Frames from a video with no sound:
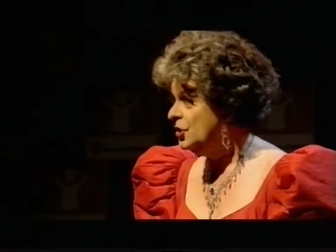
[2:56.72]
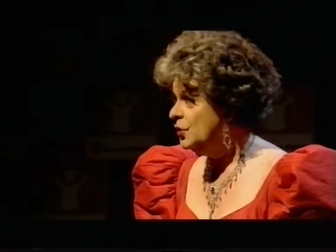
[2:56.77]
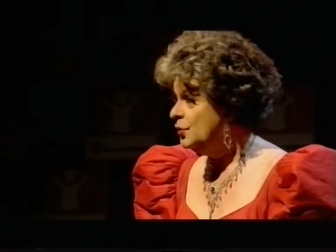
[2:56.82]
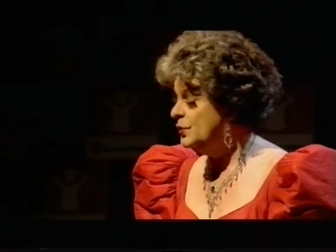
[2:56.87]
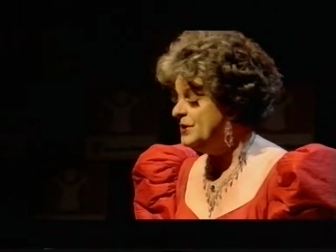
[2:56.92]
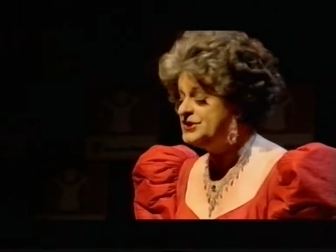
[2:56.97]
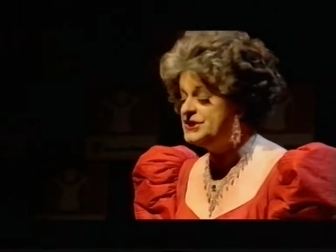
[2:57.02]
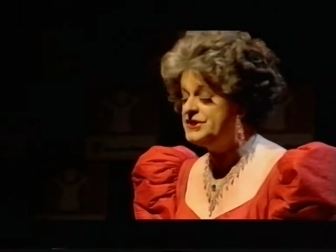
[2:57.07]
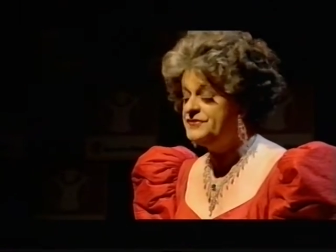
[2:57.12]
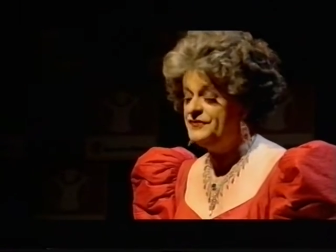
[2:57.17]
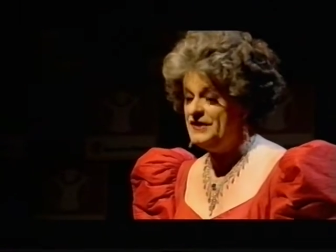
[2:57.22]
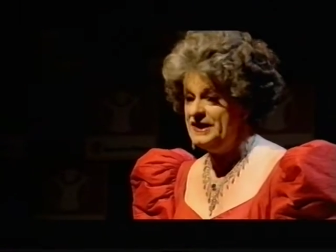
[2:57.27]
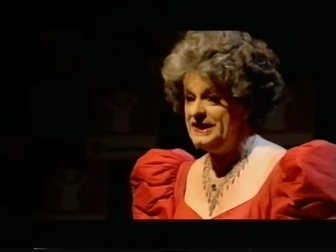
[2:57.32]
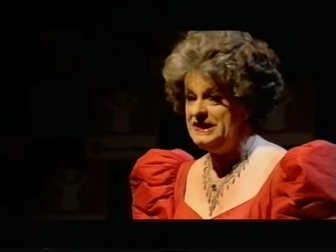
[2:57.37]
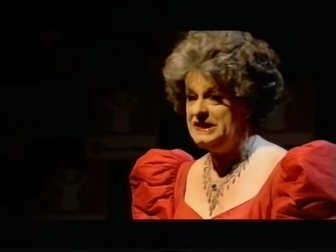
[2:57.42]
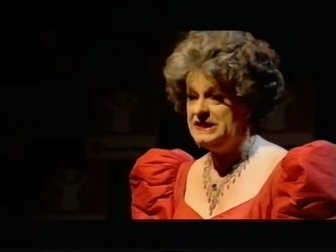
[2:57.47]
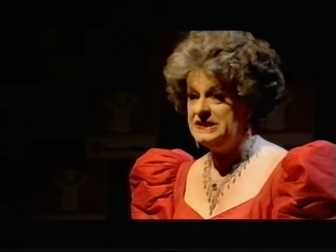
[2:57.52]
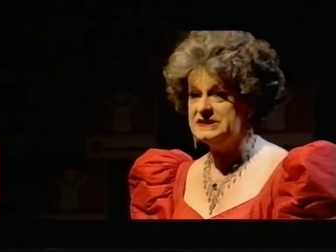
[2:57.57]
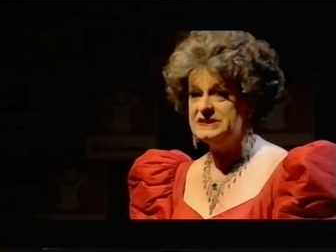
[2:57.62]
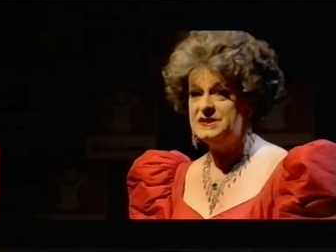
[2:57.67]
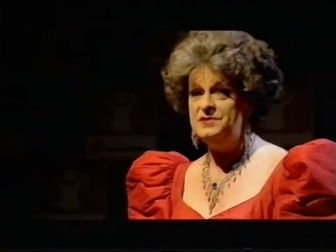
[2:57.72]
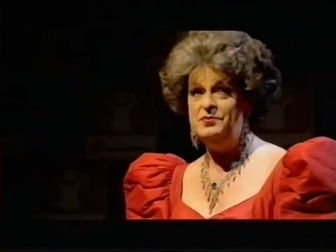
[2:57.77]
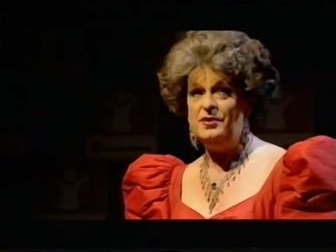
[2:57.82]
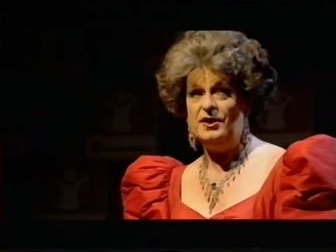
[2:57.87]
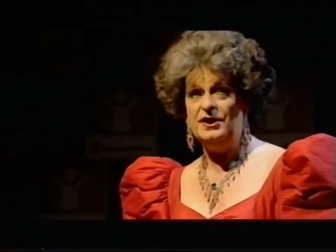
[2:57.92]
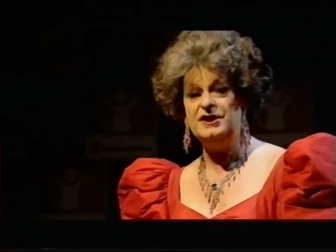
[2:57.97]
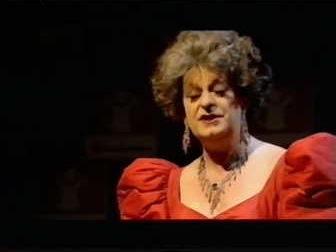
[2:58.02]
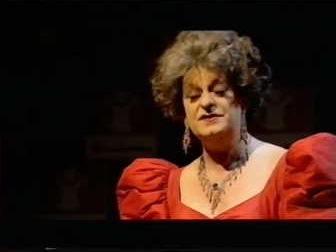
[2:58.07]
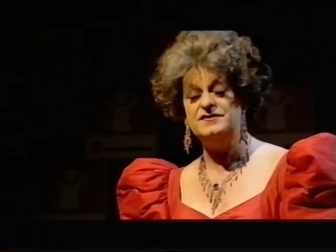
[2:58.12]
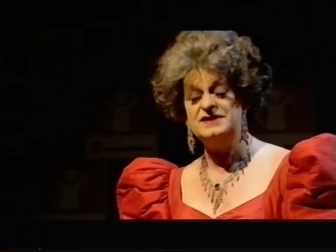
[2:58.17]
which is very
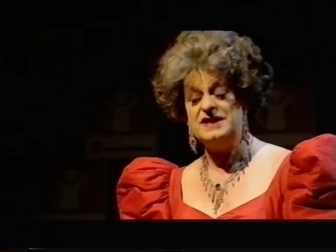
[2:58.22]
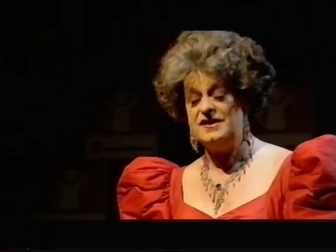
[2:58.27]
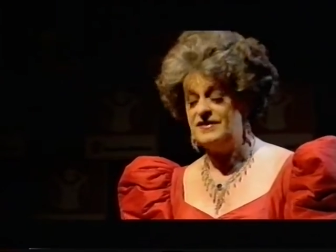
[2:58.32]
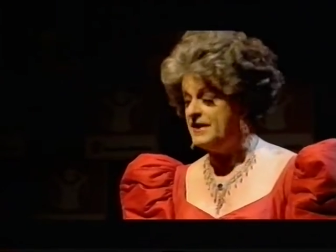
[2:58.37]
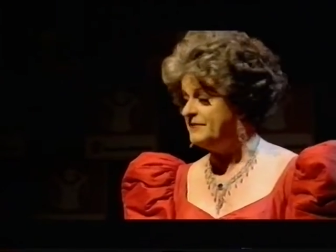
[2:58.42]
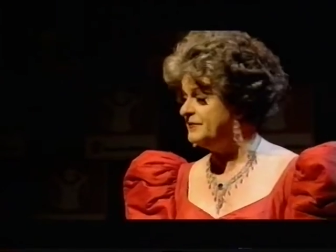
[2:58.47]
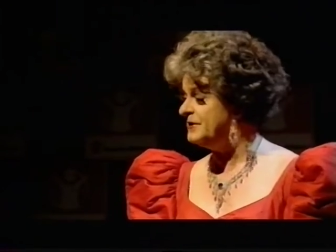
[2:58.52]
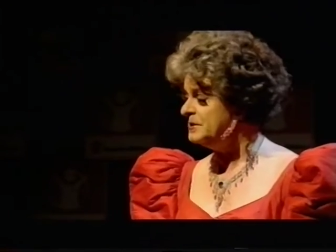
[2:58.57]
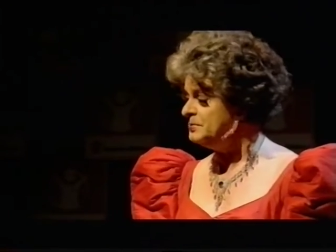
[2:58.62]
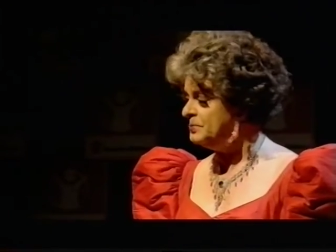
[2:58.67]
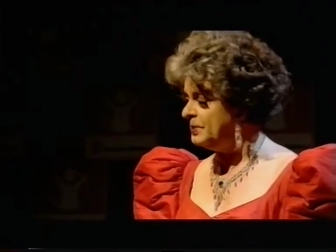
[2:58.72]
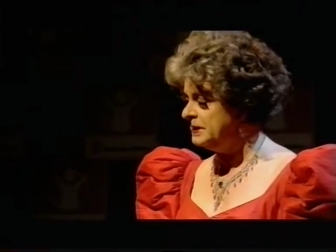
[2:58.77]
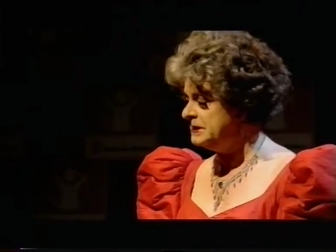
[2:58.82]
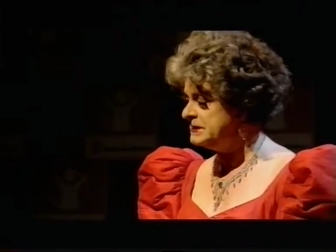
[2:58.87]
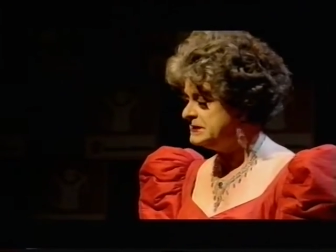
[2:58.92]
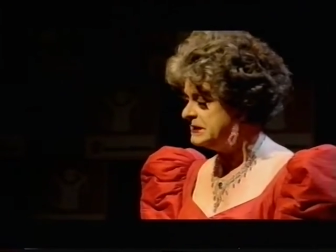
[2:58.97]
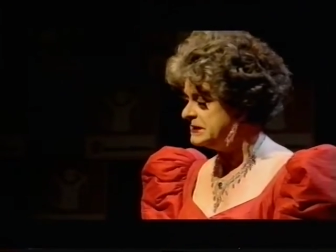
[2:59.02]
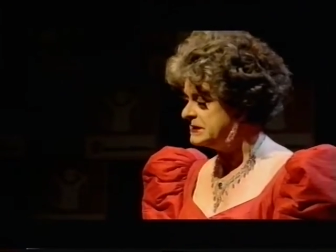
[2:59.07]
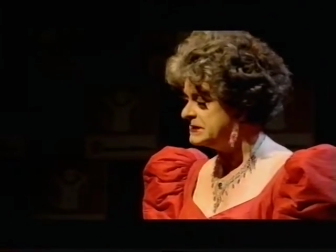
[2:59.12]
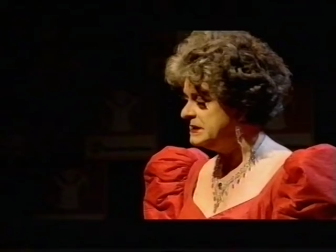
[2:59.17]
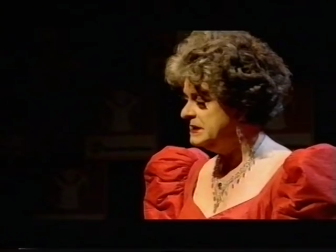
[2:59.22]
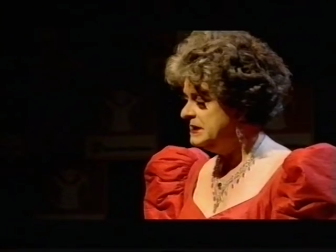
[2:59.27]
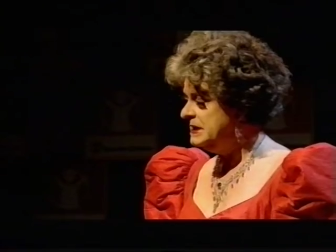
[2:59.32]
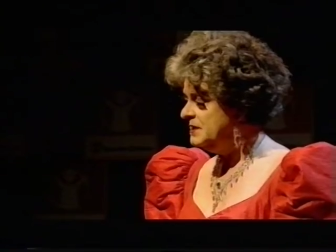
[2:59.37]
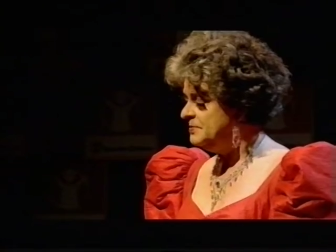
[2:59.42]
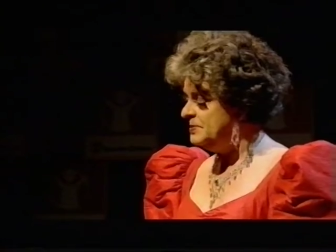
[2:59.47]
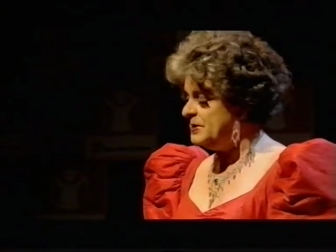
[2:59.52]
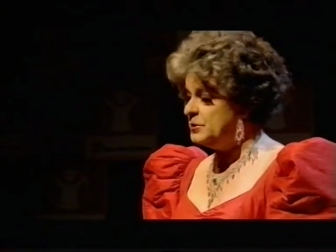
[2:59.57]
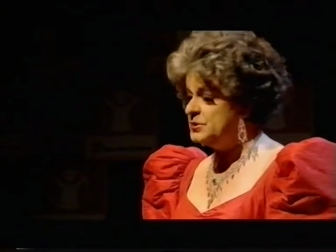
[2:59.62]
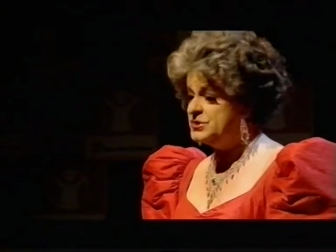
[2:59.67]
symbolic of South African politics.
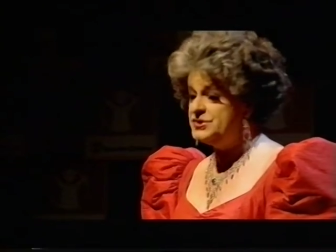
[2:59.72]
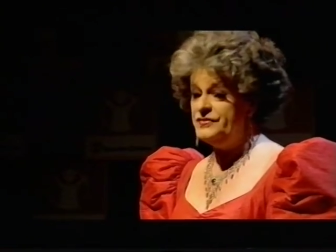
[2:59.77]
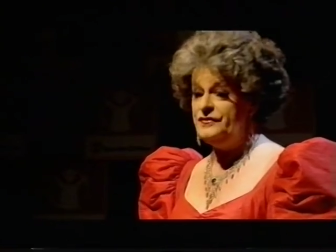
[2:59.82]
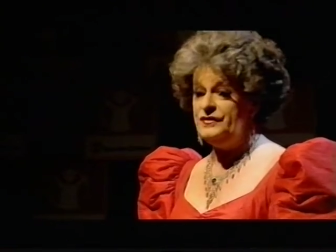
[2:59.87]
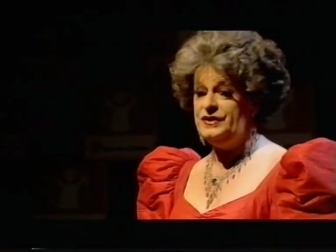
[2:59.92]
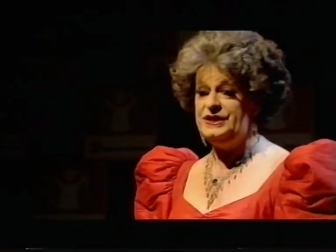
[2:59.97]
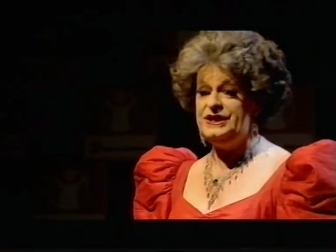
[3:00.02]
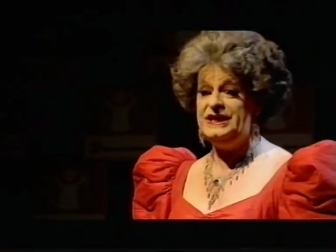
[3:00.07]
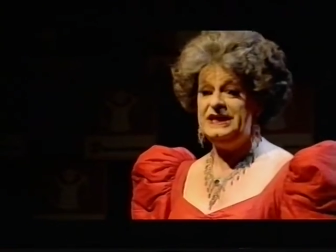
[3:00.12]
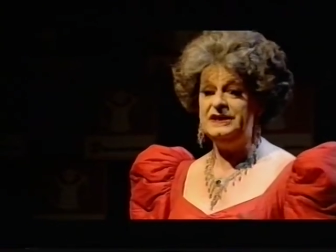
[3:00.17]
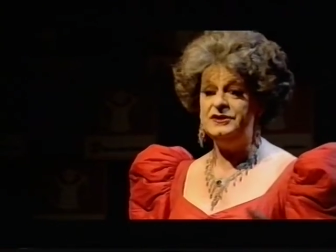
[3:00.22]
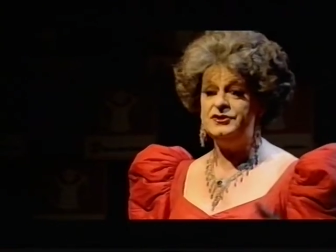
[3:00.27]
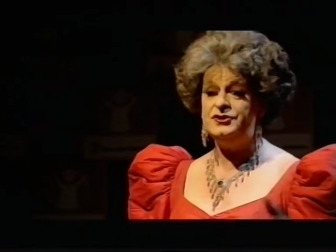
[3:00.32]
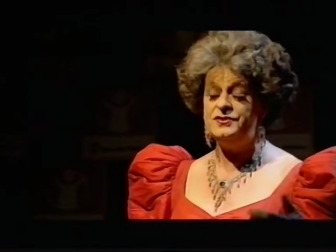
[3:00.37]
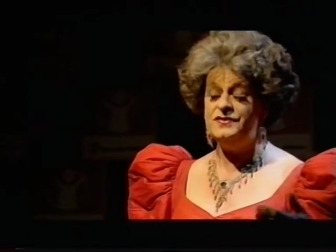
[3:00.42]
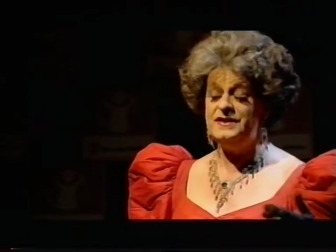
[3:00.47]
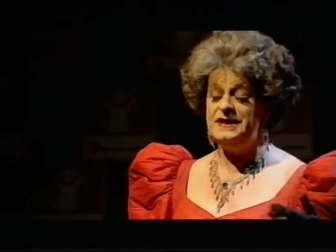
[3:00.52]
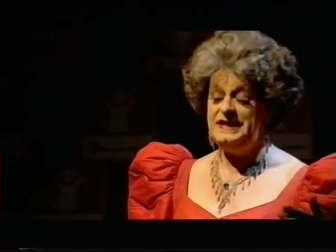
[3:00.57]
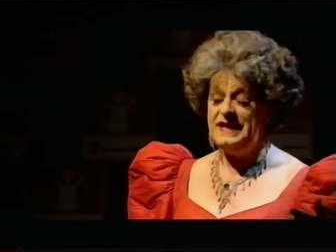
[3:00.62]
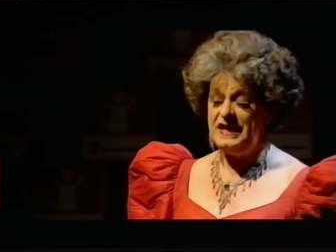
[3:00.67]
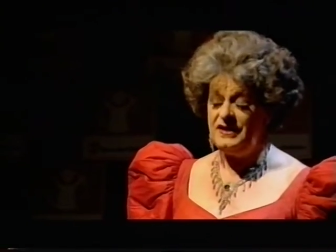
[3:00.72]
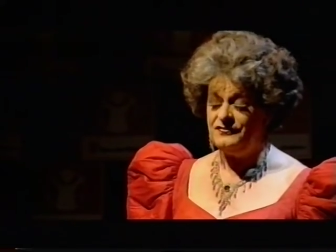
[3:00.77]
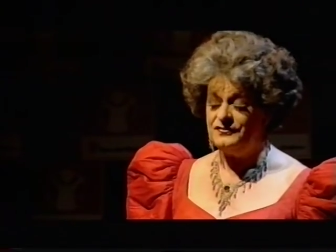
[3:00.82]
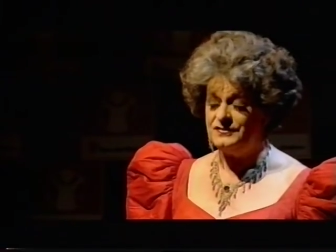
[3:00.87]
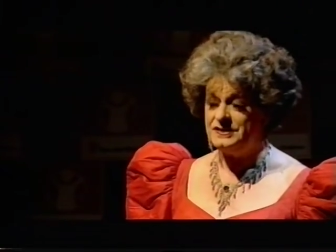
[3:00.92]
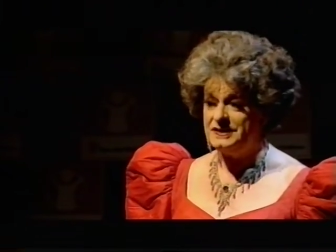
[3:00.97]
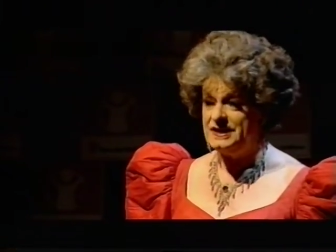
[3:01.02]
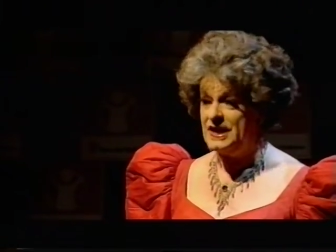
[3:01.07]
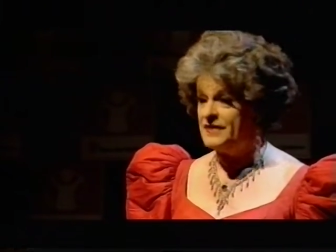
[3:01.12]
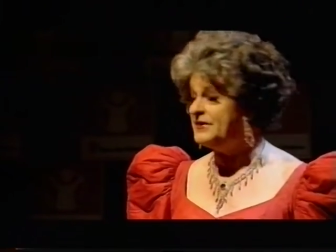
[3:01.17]
Because if you yield to the
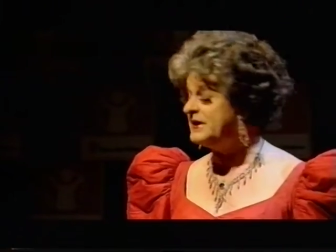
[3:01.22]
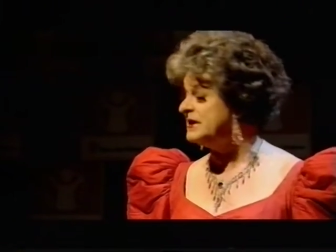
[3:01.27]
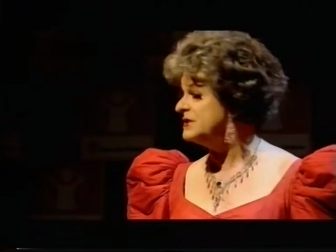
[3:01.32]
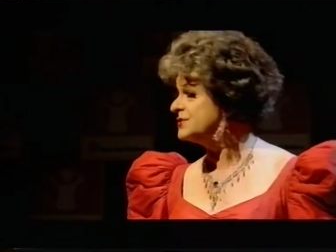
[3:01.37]
left, nothing